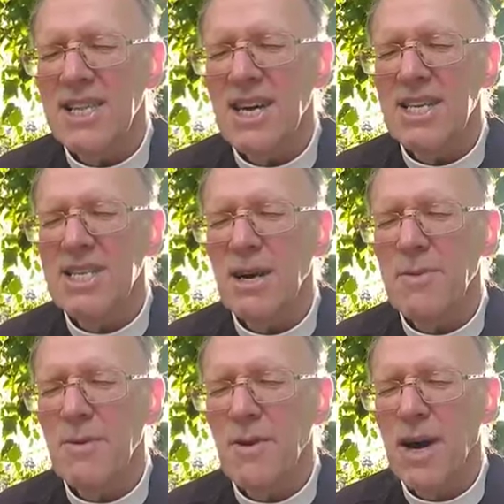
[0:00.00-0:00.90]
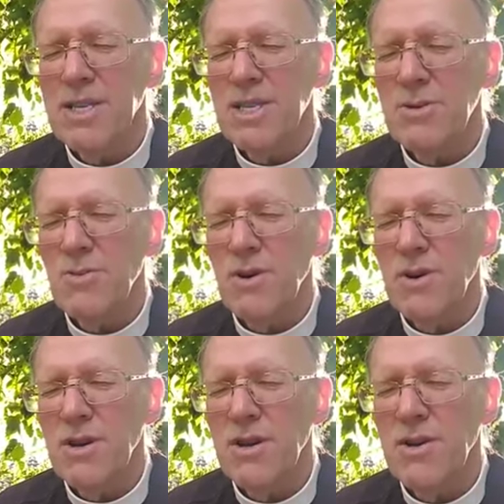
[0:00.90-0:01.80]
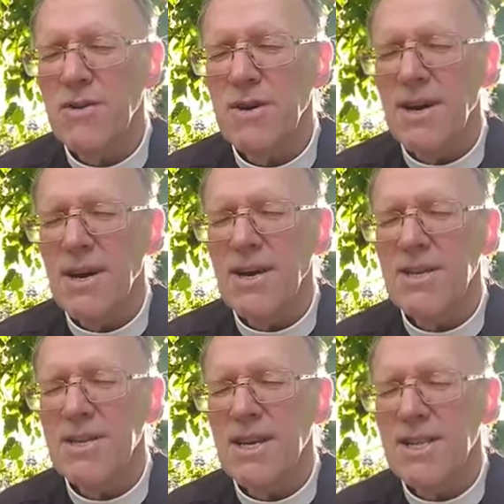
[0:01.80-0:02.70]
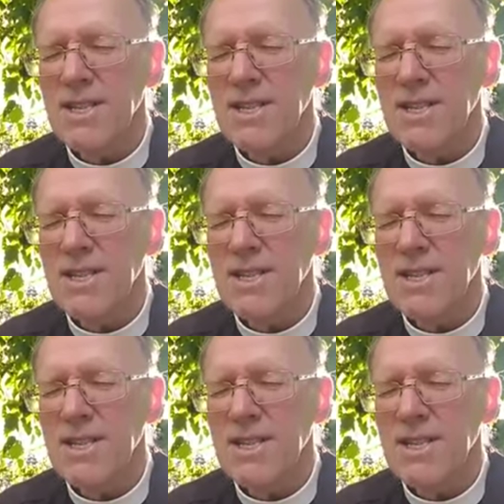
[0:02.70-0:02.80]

they shall be white as wool, and